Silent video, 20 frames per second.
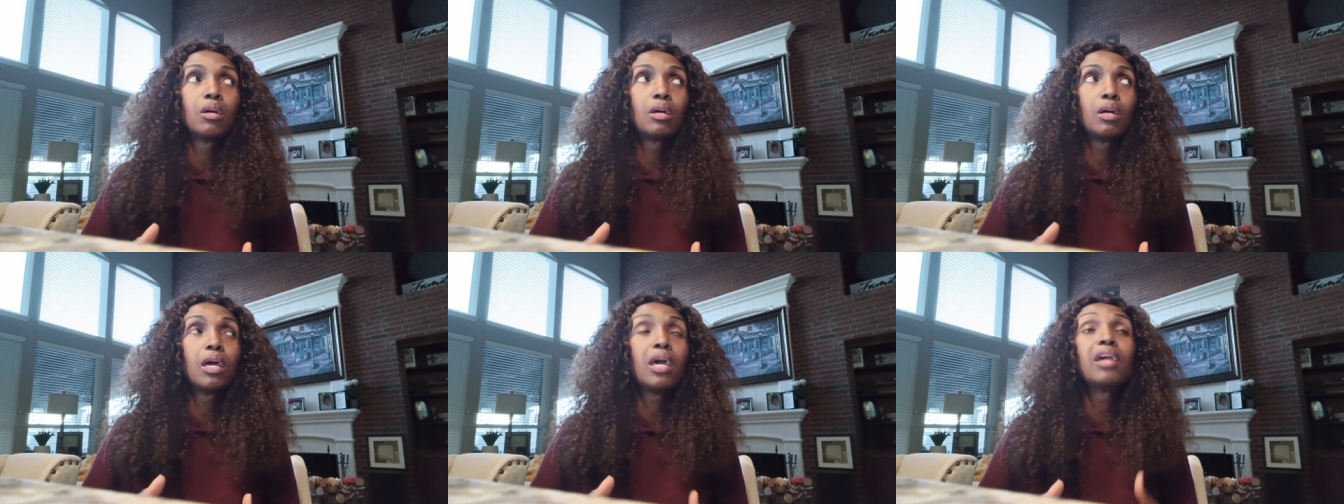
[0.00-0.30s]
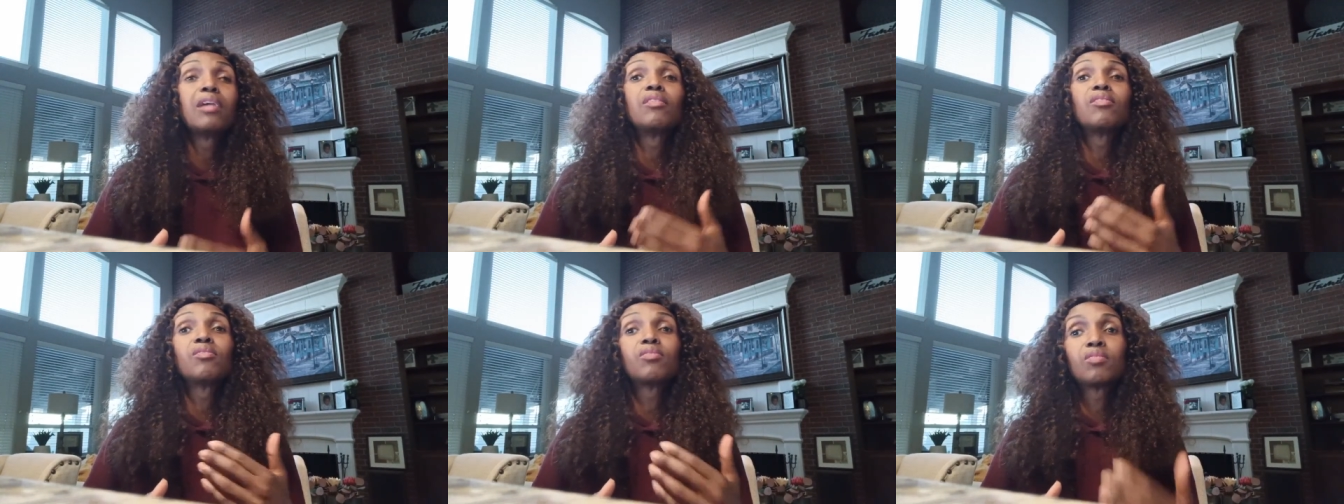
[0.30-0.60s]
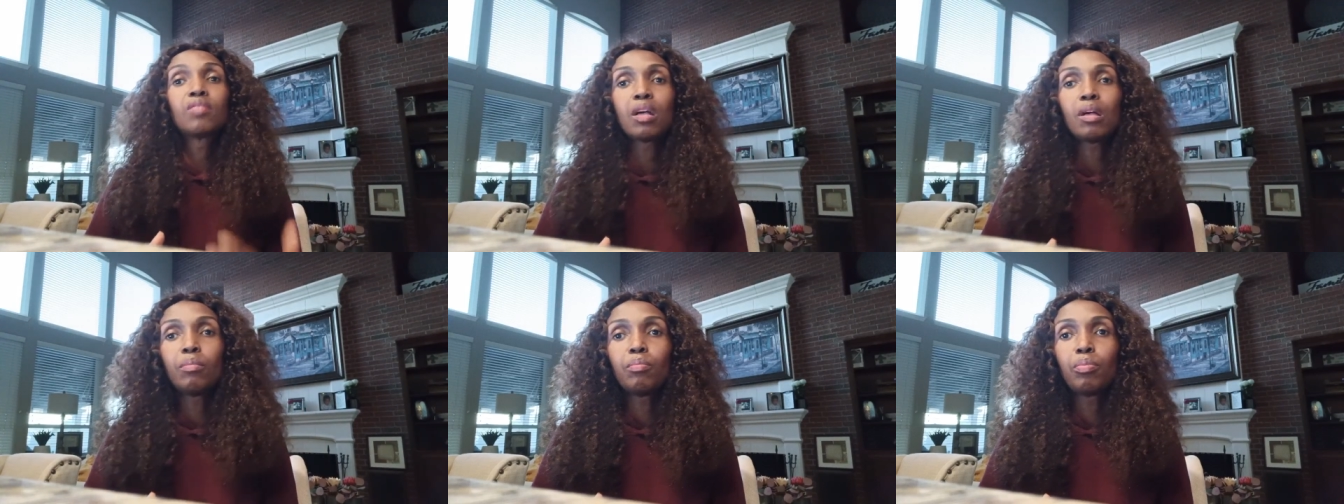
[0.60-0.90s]

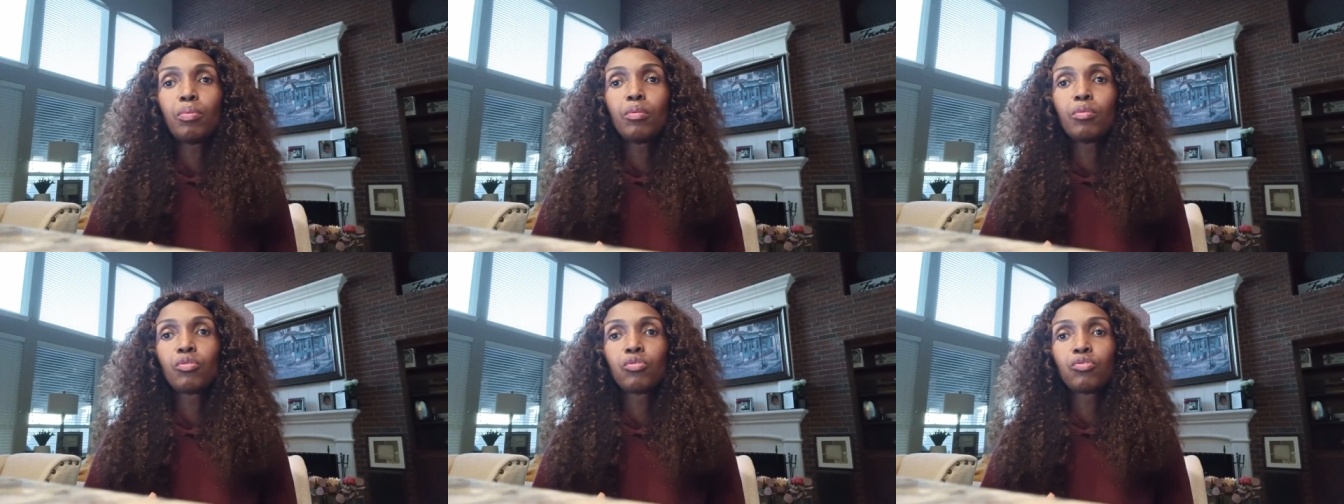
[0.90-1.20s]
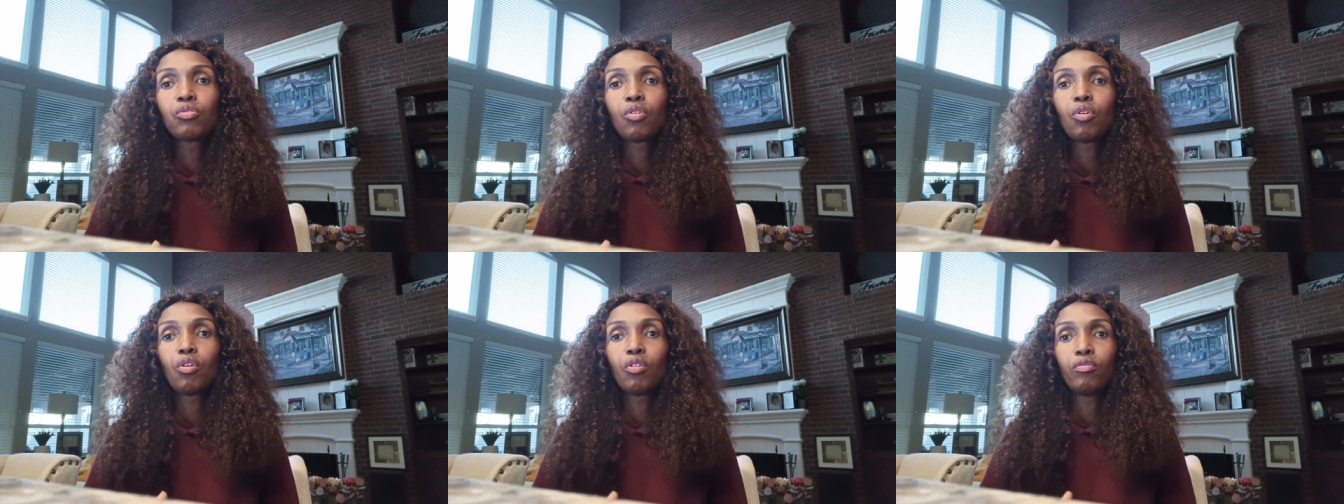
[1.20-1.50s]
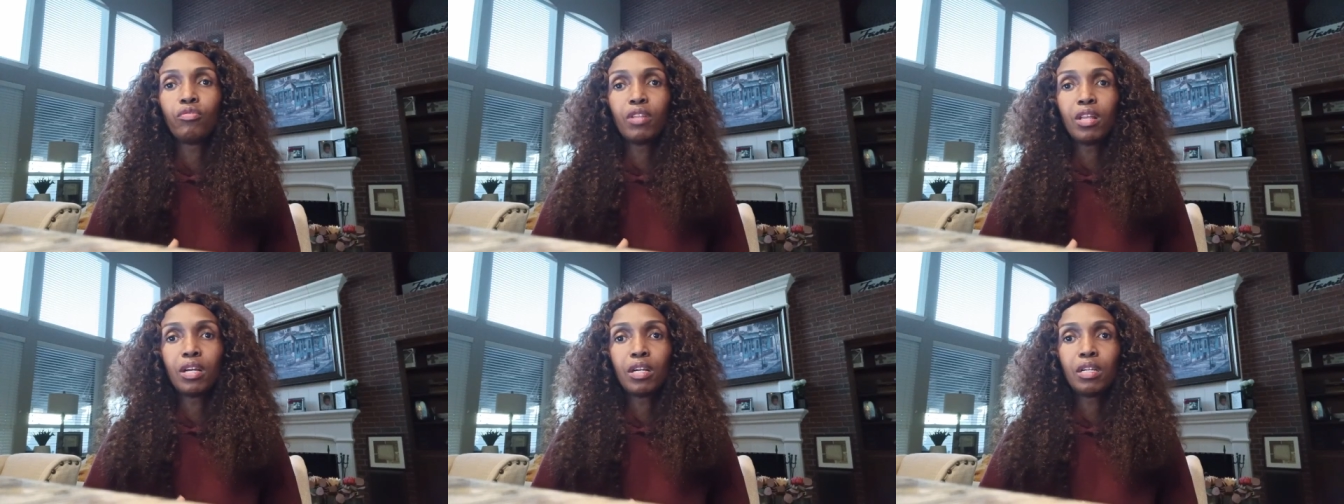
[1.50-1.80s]
examples of
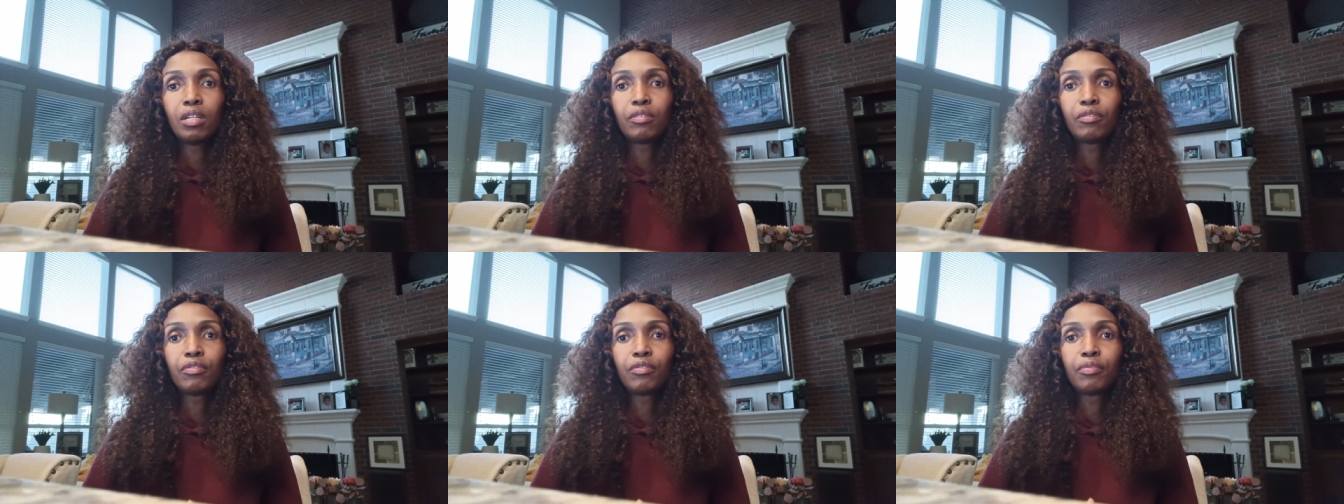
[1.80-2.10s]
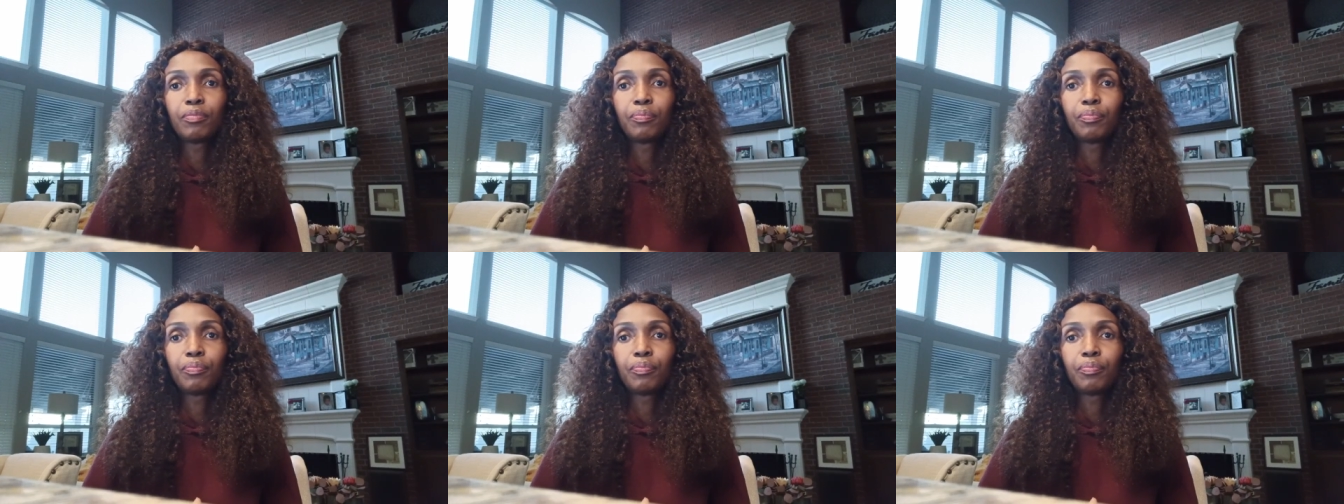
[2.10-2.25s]
love,